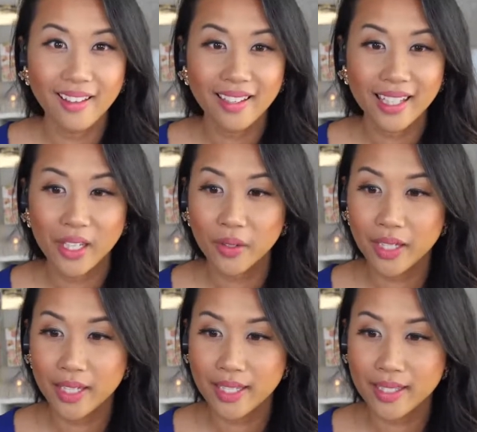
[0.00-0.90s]
Here it
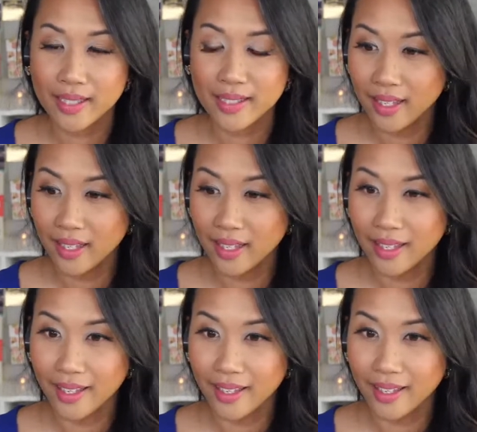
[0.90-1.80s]
is.
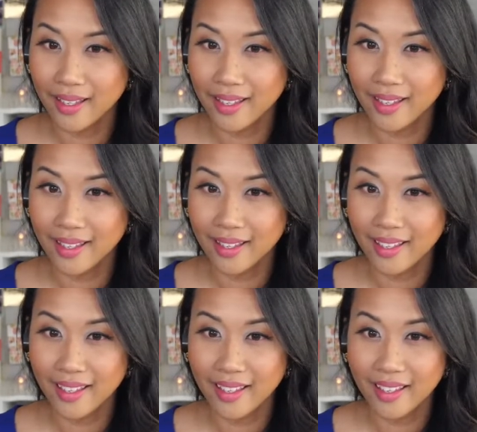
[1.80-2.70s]

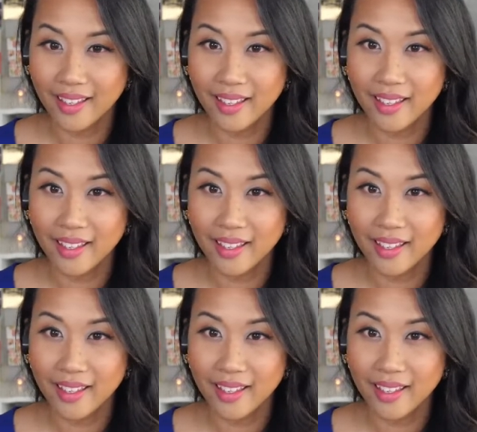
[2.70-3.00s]
Okay.